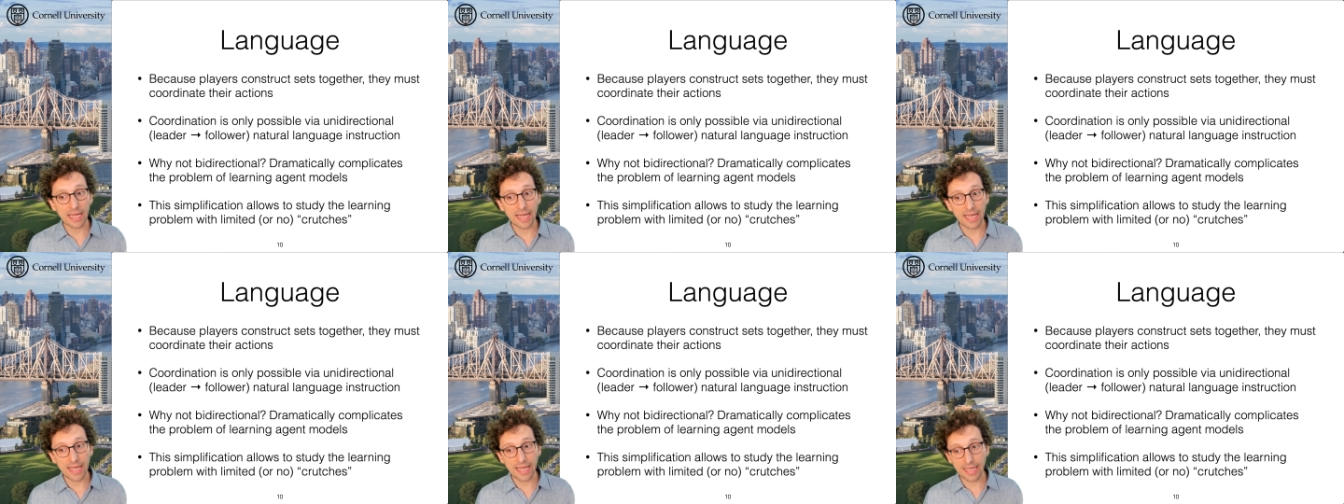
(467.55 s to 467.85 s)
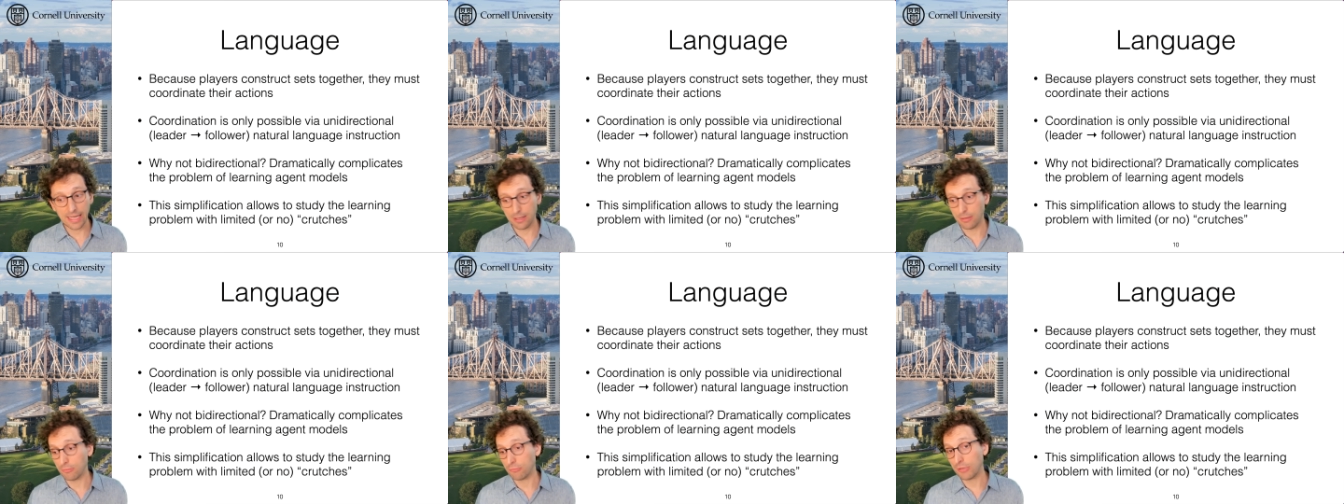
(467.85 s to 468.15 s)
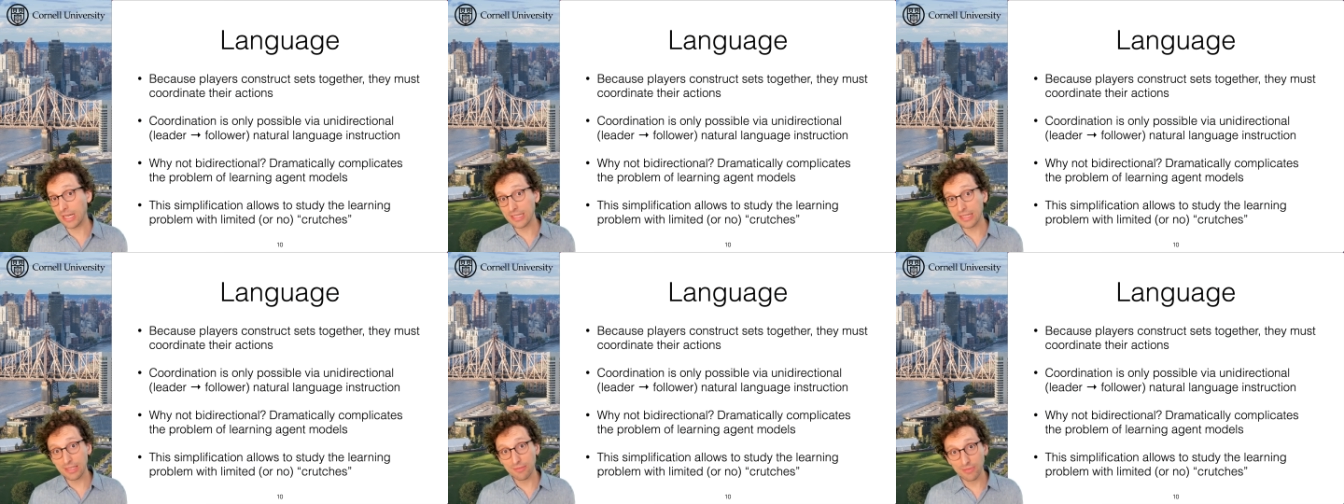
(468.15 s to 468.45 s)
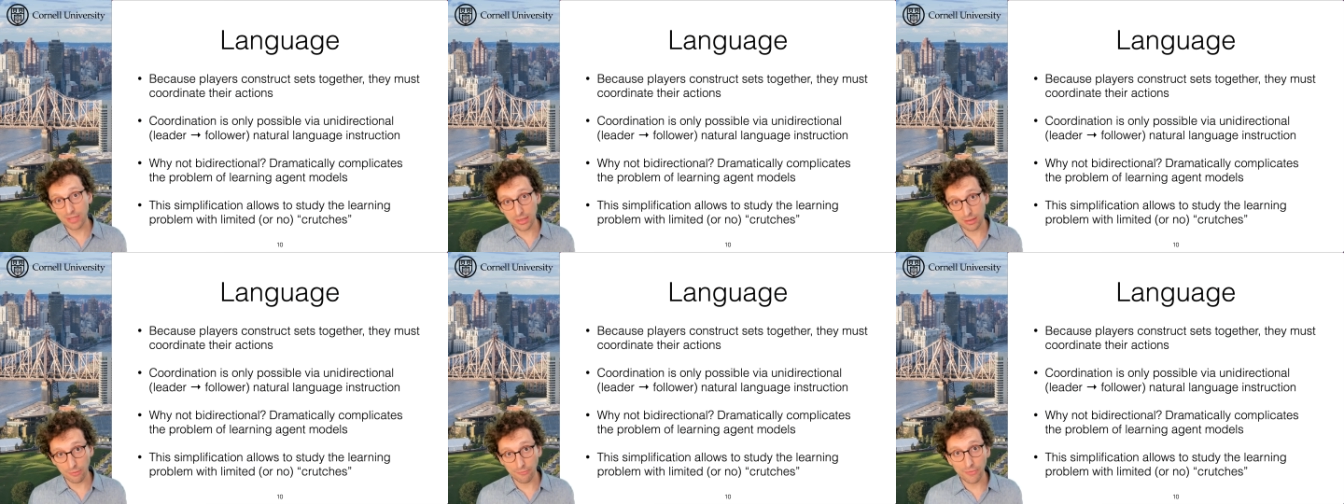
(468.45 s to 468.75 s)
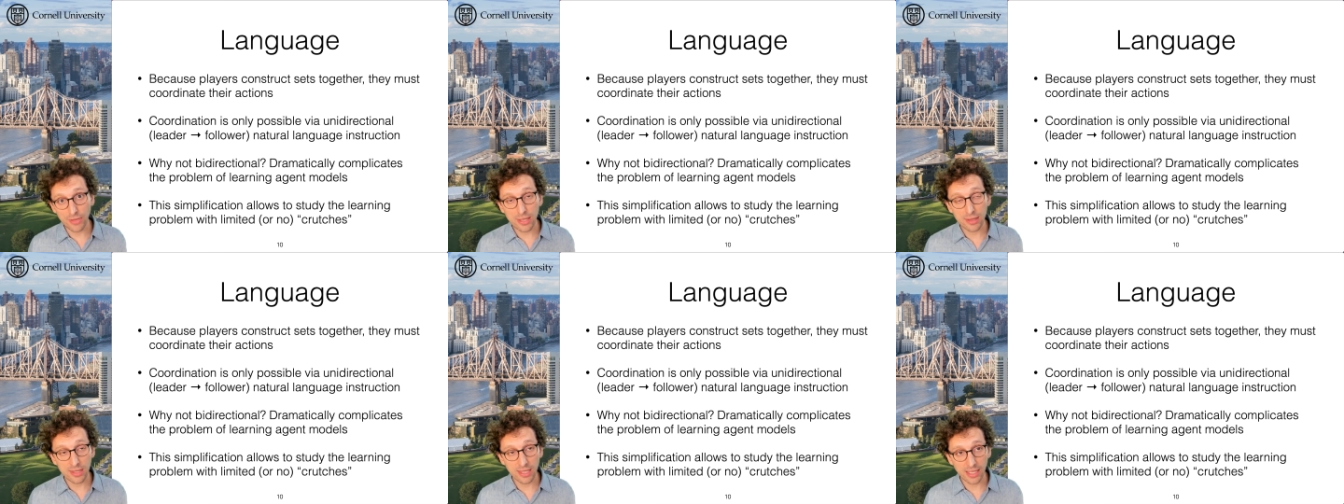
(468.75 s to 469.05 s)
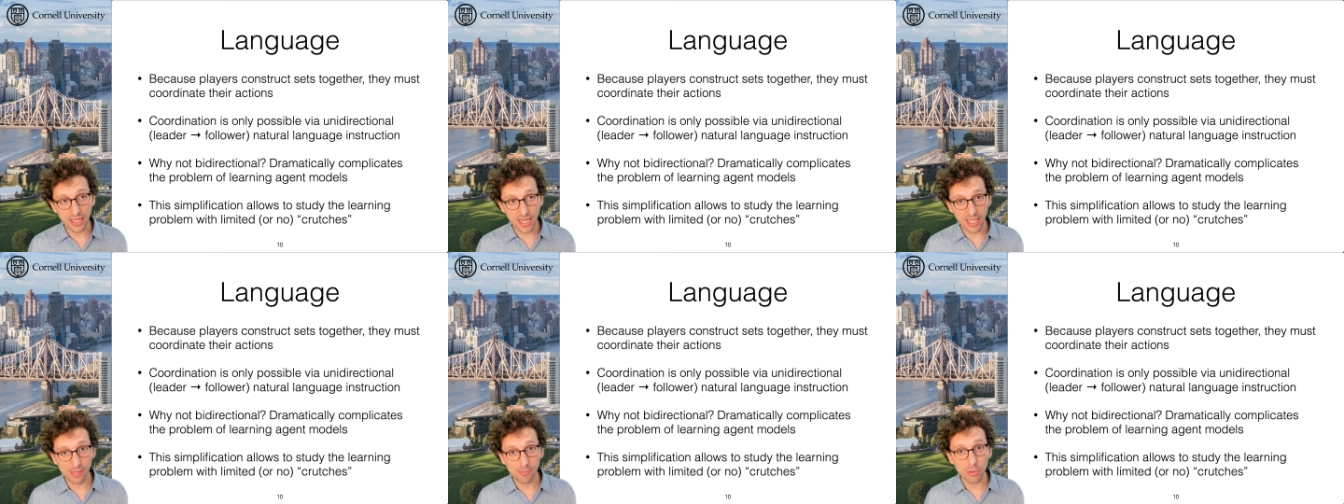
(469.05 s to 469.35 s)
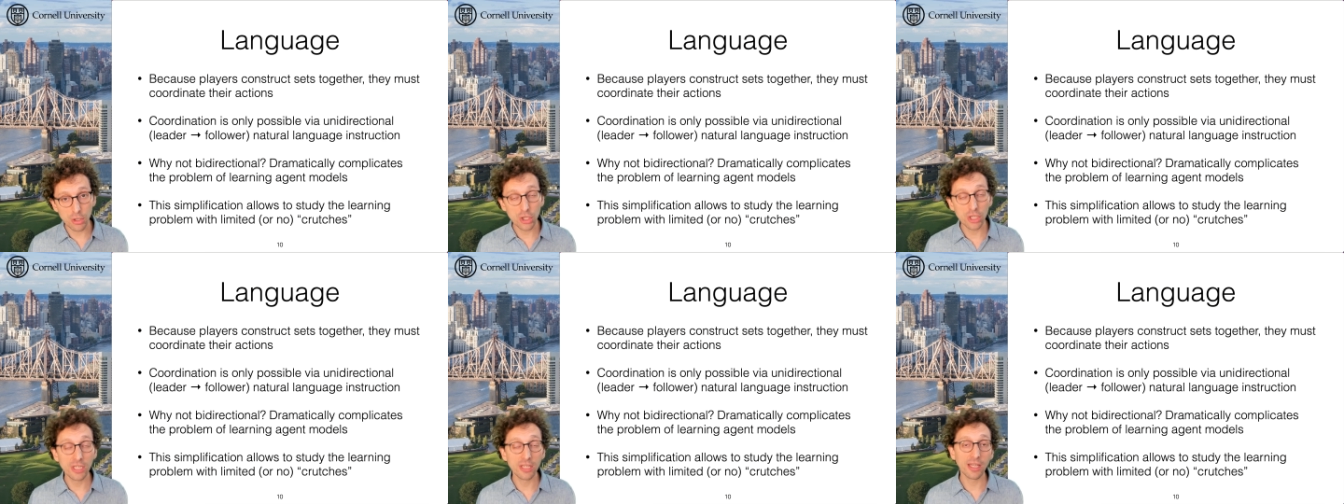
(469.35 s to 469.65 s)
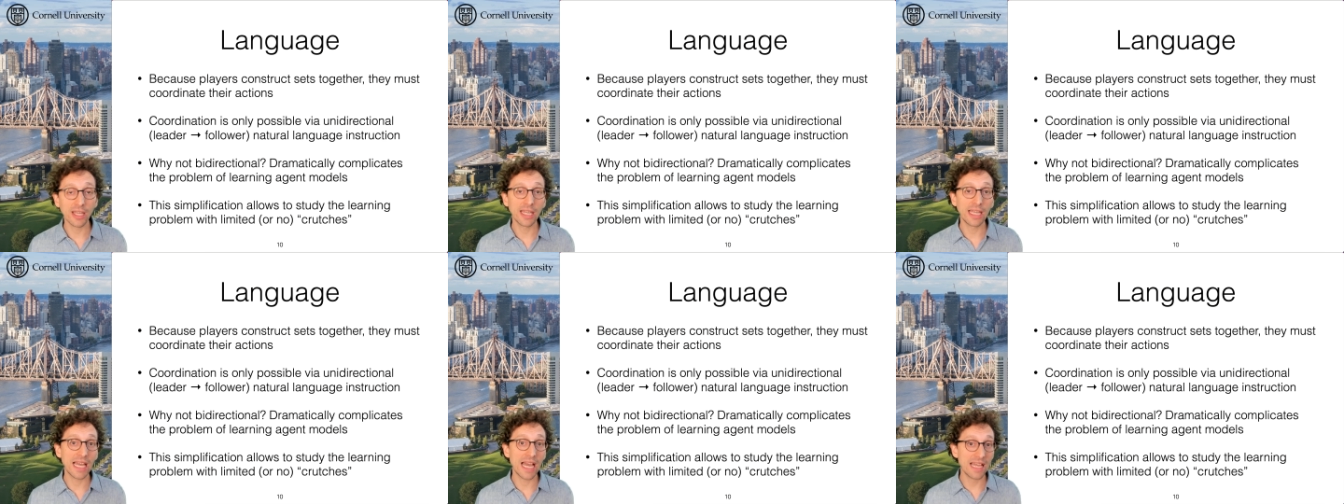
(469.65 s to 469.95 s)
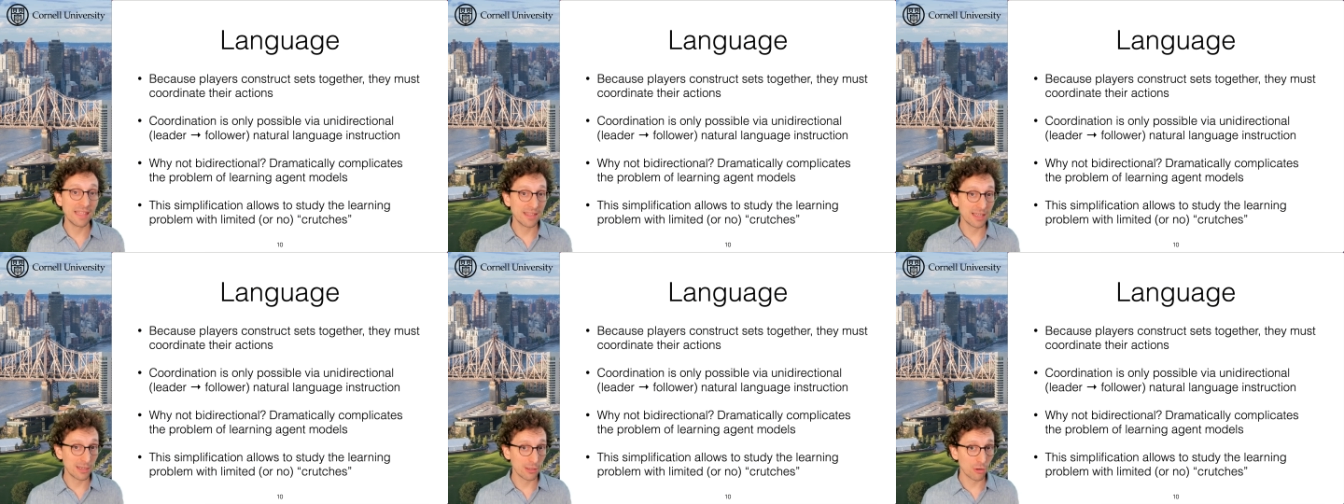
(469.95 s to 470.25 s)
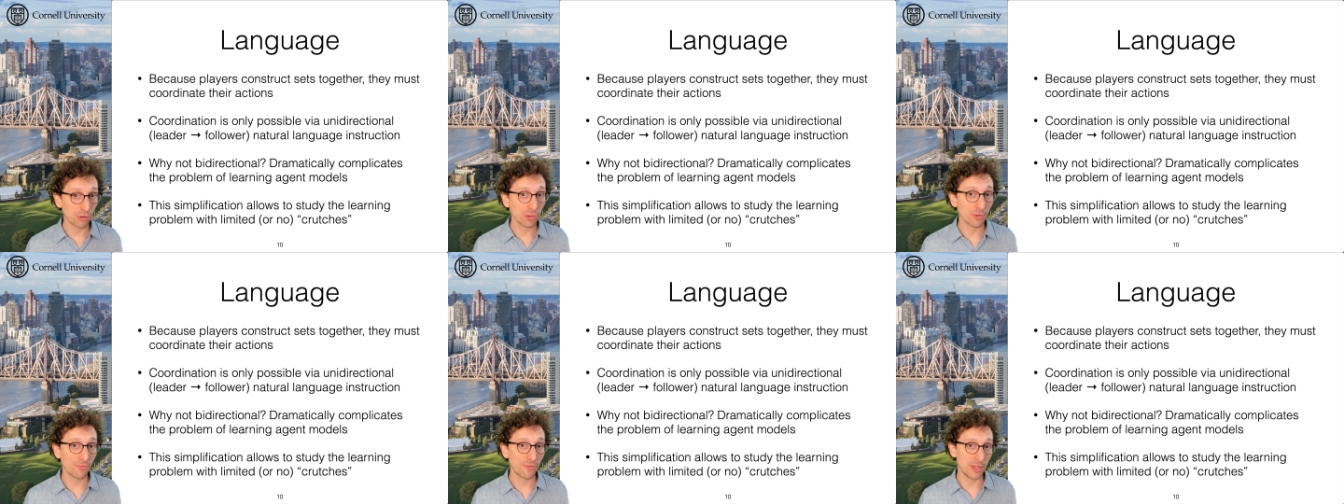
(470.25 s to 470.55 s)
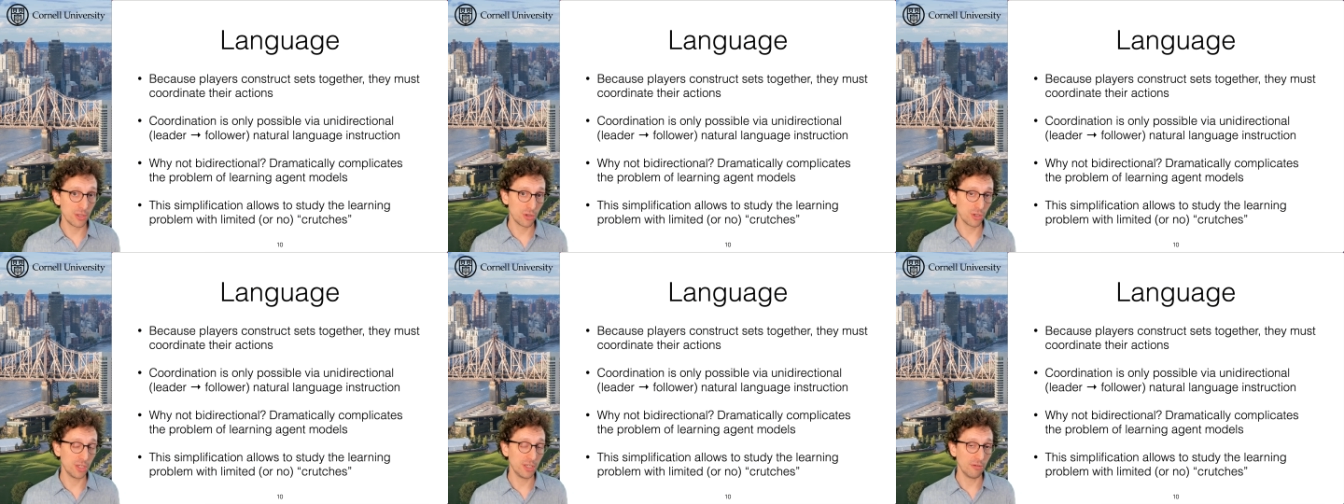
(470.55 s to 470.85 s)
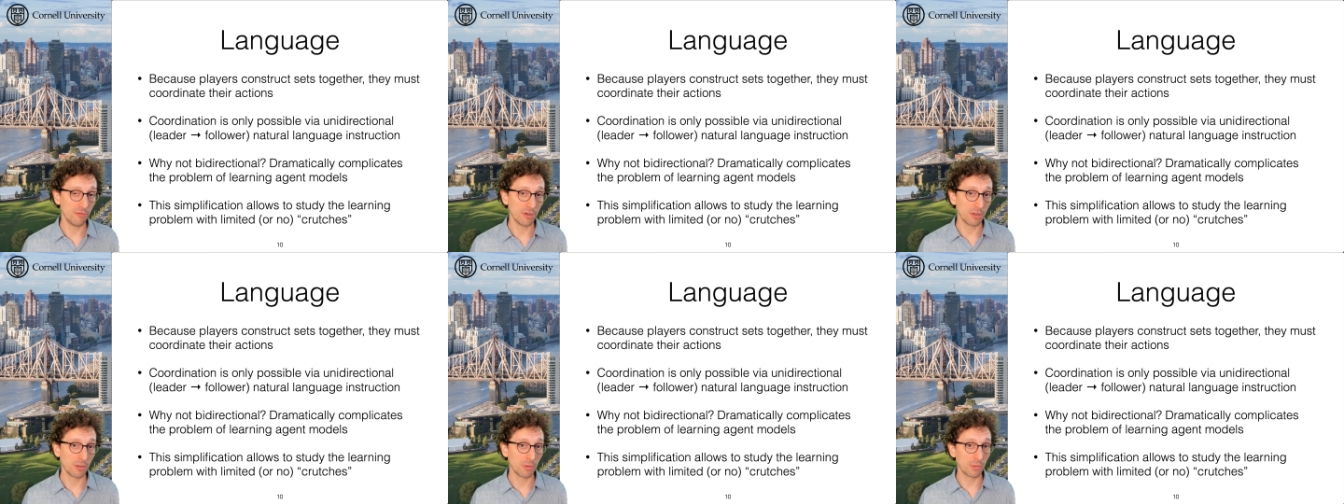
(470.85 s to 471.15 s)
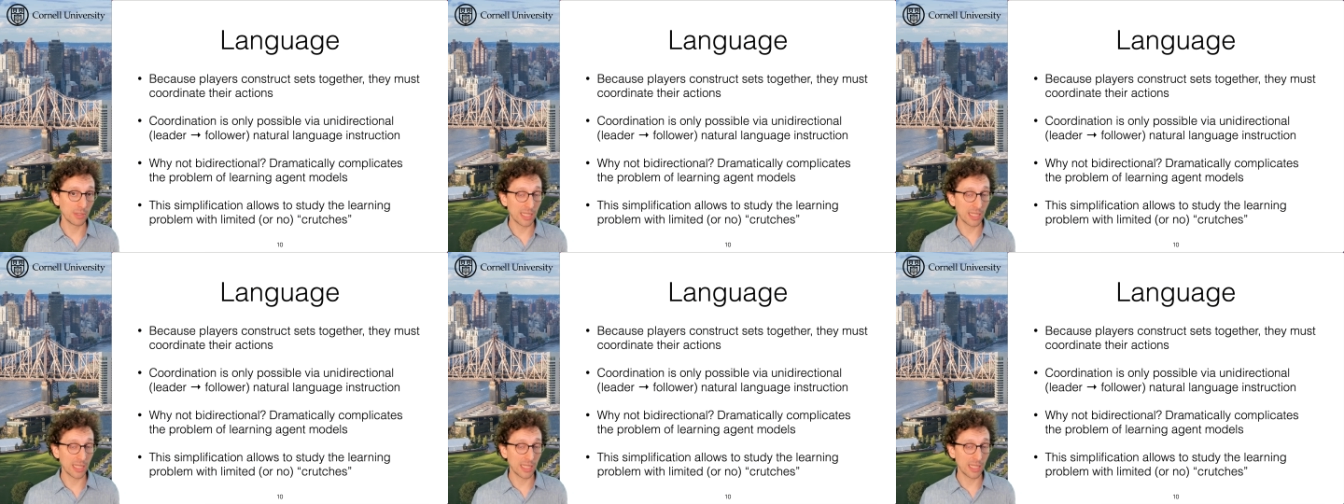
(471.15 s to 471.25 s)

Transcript: a relatively sophisticated machinery and a lot of engineering,